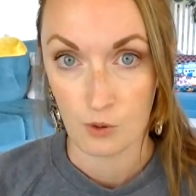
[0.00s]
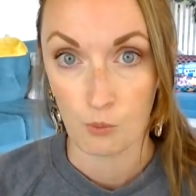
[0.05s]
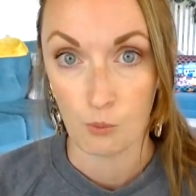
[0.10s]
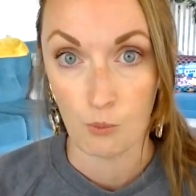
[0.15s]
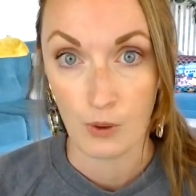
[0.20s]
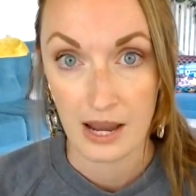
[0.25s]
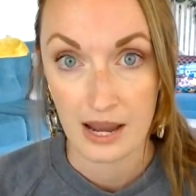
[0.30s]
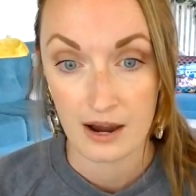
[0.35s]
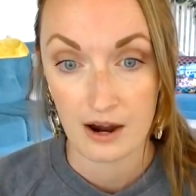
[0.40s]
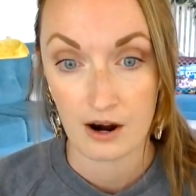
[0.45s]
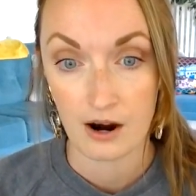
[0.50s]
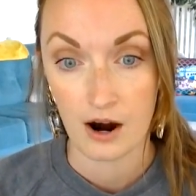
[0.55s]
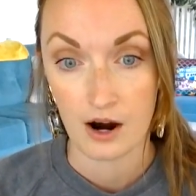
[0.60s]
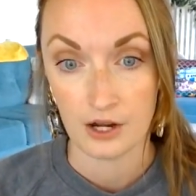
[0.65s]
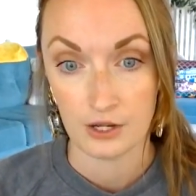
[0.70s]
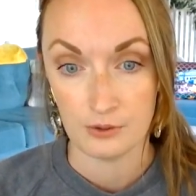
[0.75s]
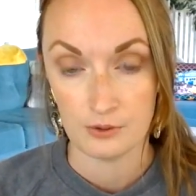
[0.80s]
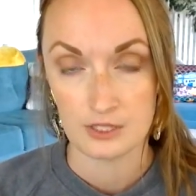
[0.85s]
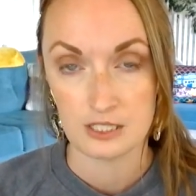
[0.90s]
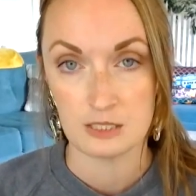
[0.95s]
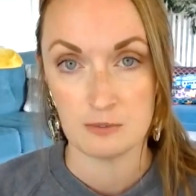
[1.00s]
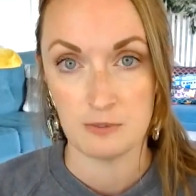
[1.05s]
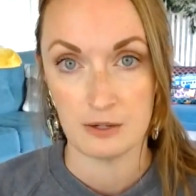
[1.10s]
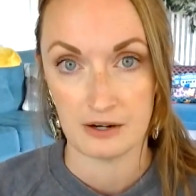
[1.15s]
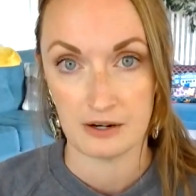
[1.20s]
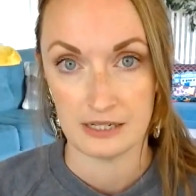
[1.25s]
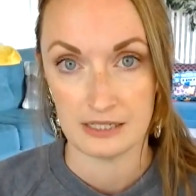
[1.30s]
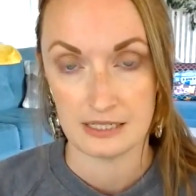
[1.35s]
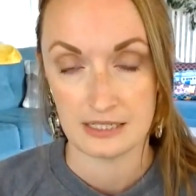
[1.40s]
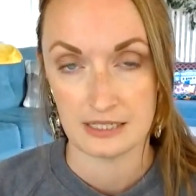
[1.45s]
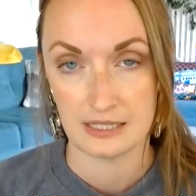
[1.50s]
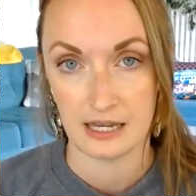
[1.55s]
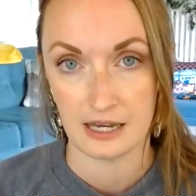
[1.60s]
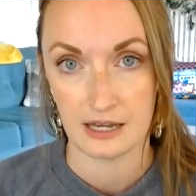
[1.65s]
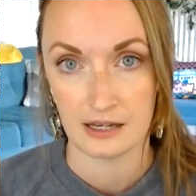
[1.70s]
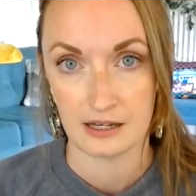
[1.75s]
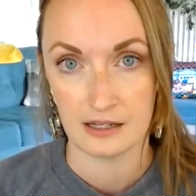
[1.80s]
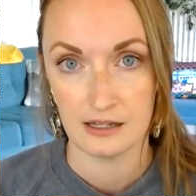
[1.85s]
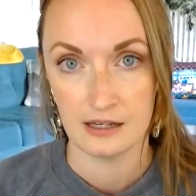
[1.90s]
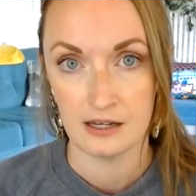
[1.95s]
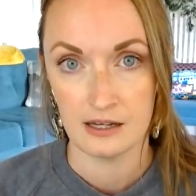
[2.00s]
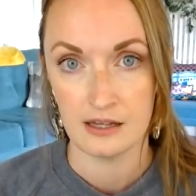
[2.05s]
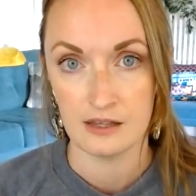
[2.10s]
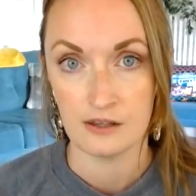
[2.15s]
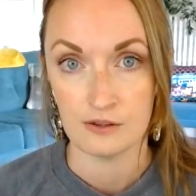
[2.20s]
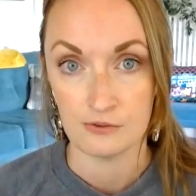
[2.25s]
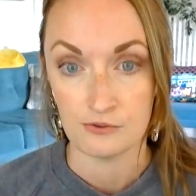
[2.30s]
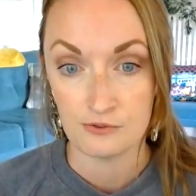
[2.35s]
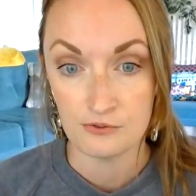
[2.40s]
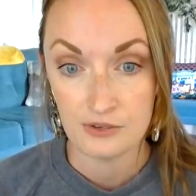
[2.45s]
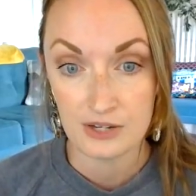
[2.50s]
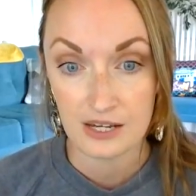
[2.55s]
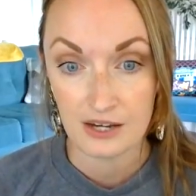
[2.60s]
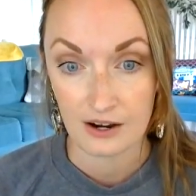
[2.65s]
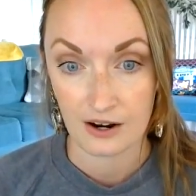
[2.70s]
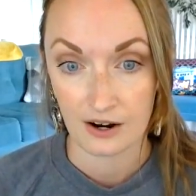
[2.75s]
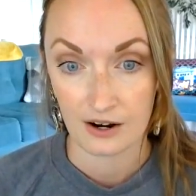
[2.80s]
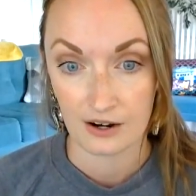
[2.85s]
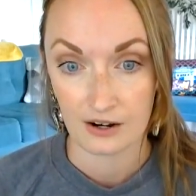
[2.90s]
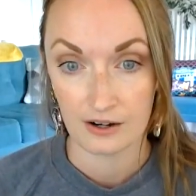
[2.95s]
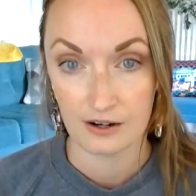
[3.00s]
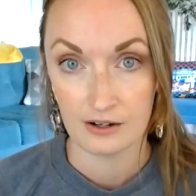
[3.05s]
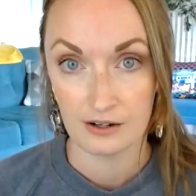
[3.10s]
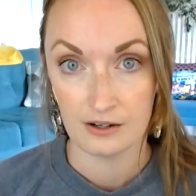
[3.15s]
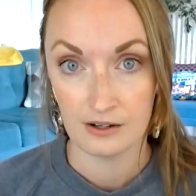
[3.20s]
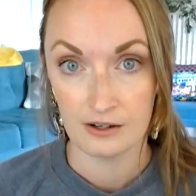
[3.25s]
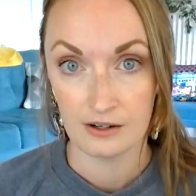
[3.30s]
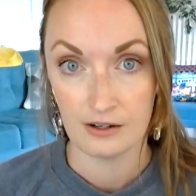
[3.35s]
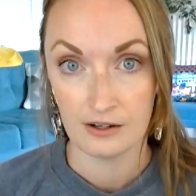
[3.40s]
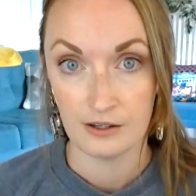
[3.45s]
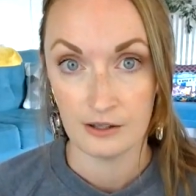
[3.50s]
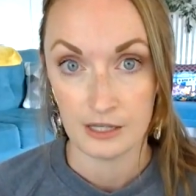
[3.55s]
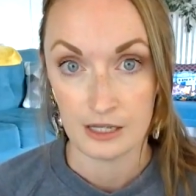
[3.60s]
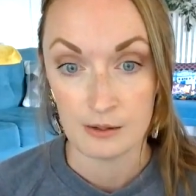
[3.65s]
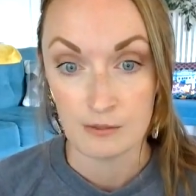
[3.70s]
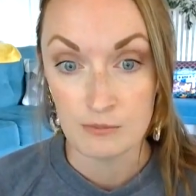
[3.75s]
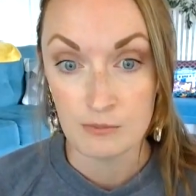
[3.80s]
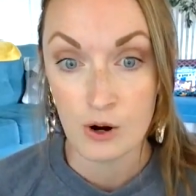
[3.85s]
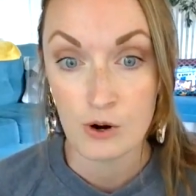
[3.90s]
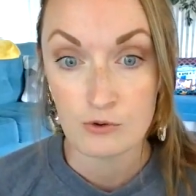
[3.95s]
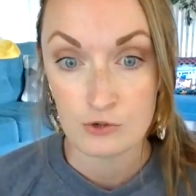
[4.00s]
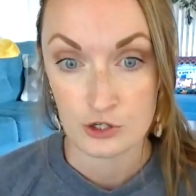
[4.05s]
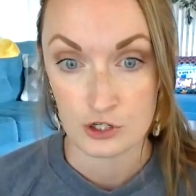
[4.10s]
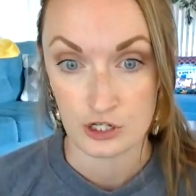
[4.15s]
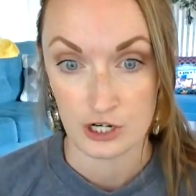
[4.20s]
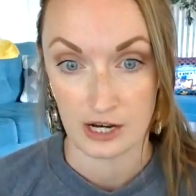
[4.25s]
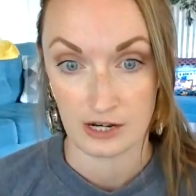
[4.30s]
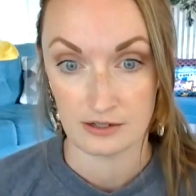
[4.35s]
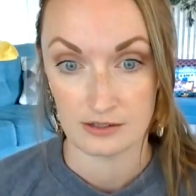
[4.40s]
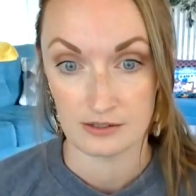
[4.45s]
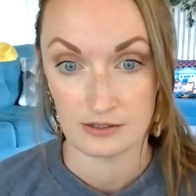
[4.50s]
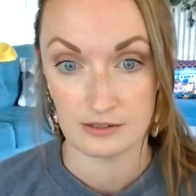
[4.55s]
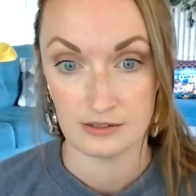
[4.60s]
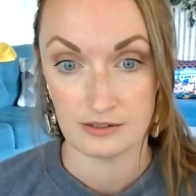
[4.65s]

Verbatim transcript: Where are you experiencing the fear, the emotion?